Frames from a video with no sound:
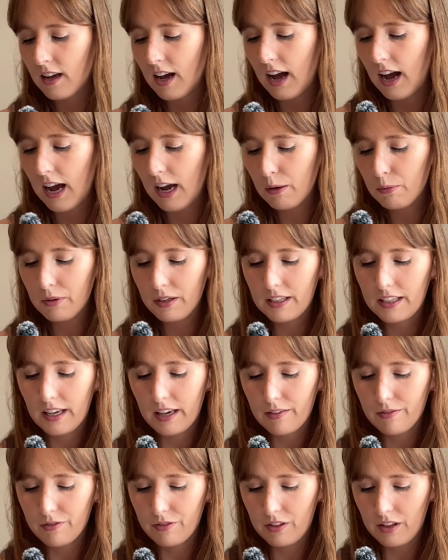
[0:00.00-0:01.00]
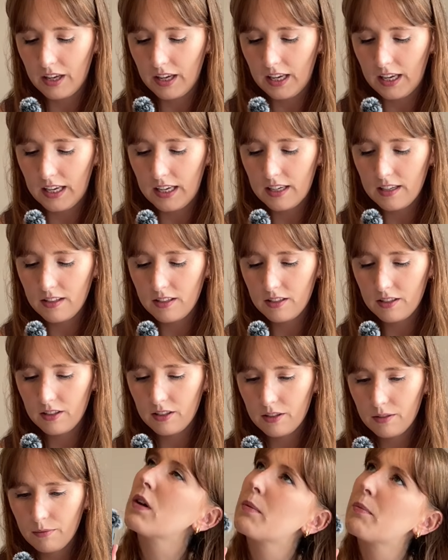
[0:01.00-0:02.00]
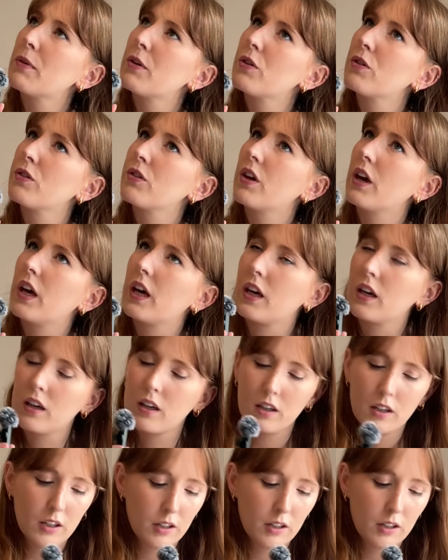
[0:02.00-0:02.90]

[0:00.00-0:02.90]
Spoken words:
I would give these, let me think,